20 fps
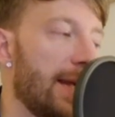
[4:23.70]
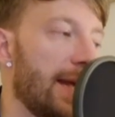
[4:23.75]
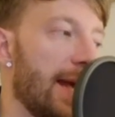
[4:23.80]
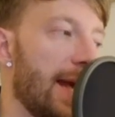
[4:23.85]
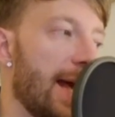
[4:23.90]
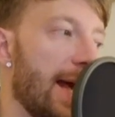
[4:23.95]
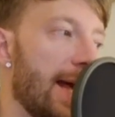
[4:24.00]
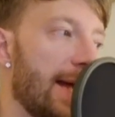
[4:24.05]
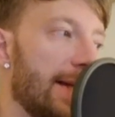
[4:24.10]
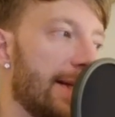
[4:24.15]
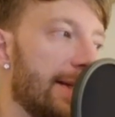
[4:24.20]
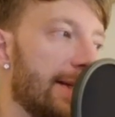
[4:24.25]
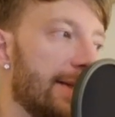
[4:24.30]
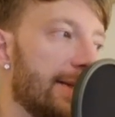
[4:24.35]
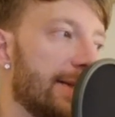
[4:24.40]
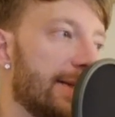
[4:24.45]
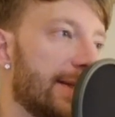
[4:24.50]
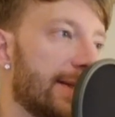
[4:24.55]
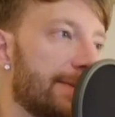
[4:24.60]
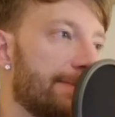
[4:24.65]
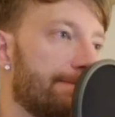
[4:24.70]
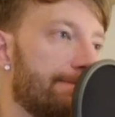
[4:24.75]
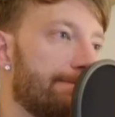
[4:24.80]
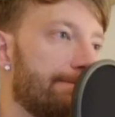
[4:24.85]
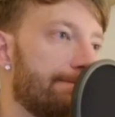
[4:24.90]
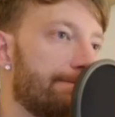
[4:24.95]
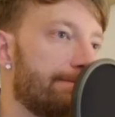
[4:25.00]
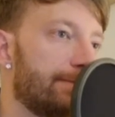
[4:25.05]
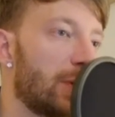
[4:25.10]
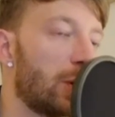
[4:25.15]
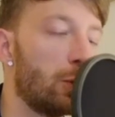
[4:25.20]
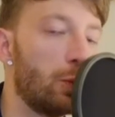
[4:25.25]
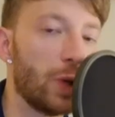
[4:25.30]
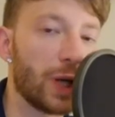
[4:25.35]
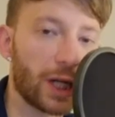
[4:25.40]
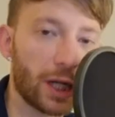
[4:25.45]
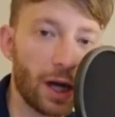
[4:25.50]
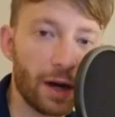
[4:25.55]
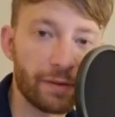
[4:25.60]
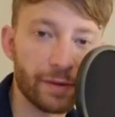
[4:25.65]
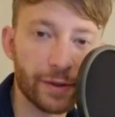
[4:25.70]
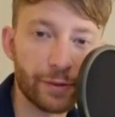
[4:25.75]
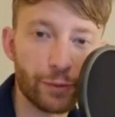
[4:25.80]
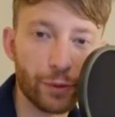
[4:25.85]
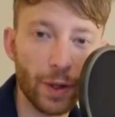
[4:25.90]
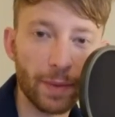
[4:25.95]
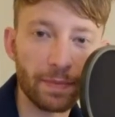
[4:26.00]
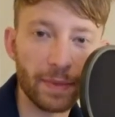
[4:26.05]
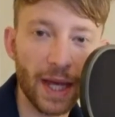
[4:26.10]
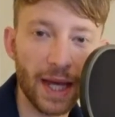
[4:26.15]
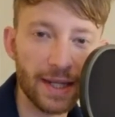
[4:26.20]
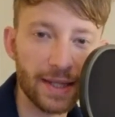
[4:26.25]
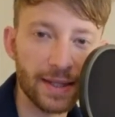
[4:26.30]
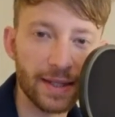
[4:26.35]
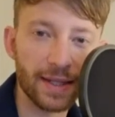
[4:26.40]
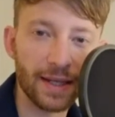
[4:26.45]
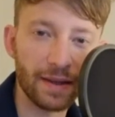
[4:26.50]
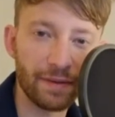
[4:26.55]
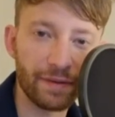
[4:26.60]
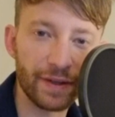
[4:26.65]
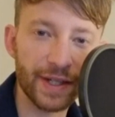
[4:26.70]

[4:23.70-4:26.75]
and recover from that if